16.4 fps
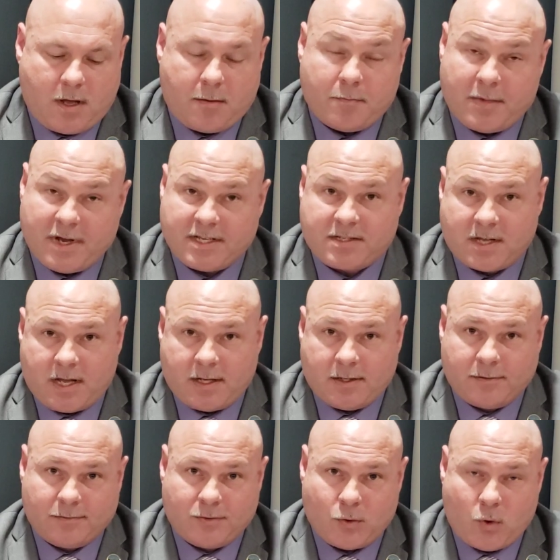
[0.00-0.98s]
My
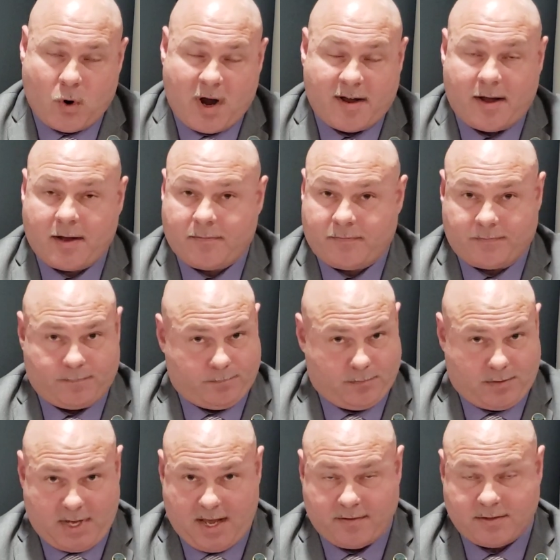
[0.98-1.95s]
son, who I
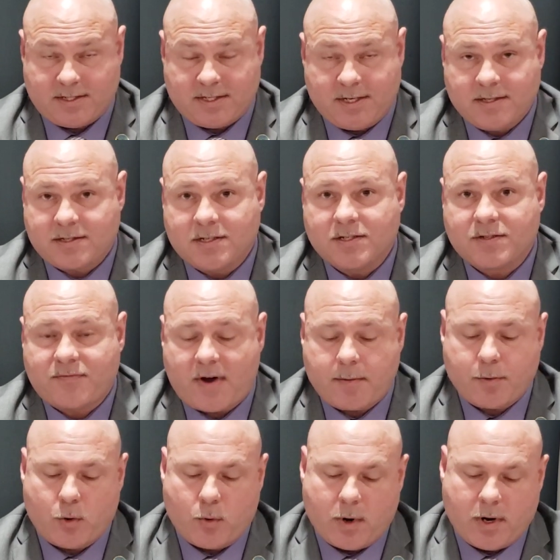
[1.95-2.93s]
haven't seen since
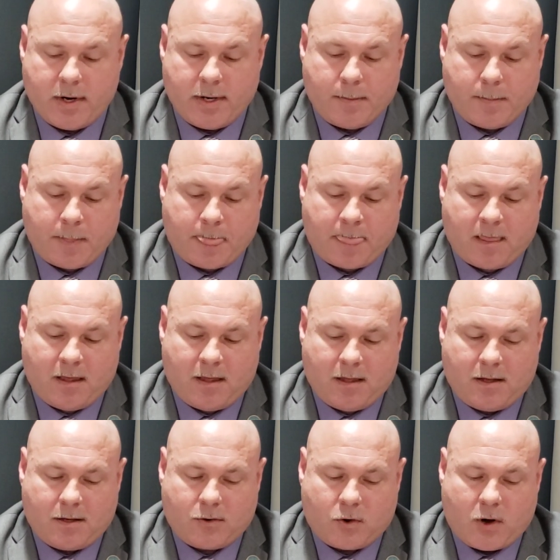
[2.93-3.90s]
February,
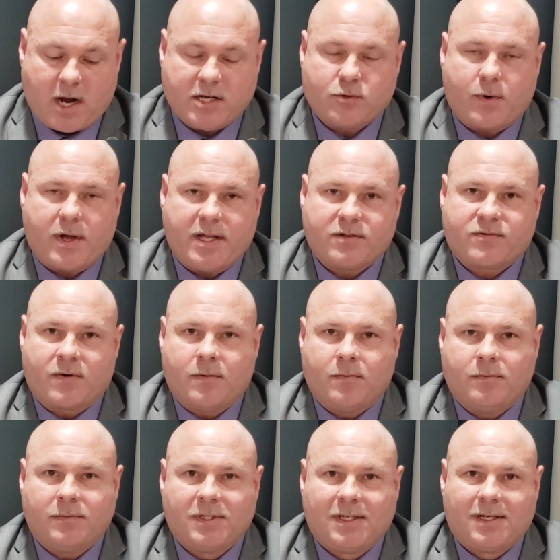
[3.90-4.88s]
graduates
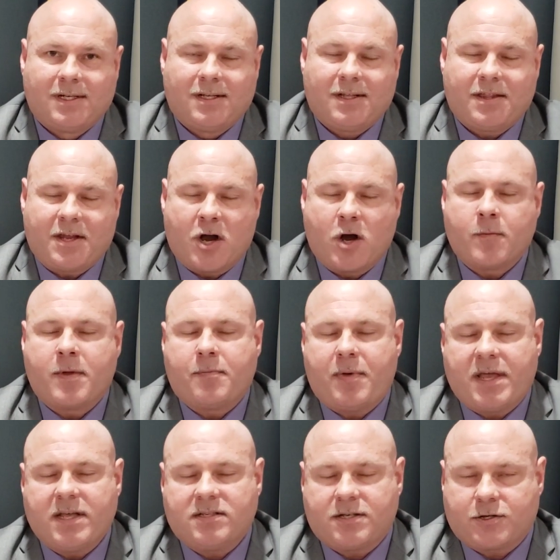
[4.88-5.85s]
from the Army
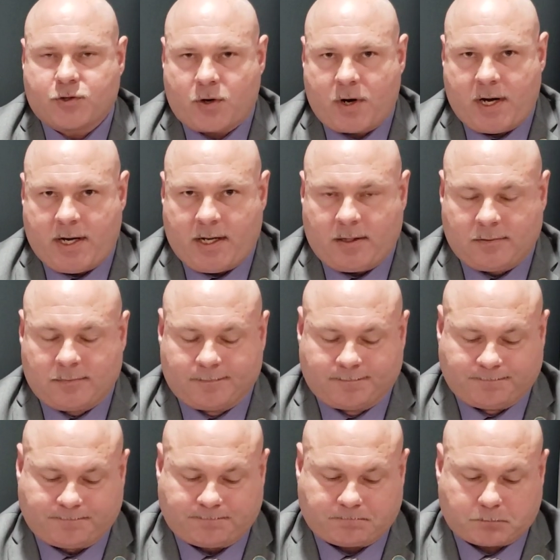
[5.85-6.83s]
Basic Training
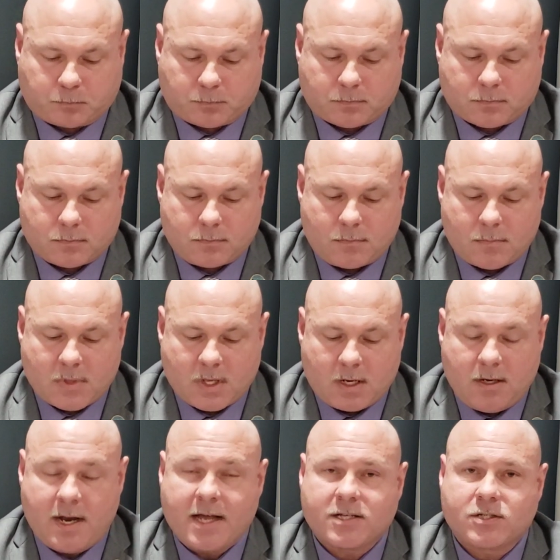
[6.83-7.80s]

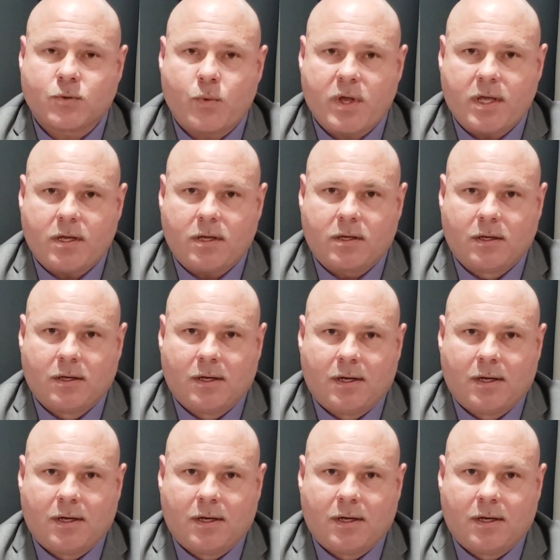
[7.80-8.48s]
next week,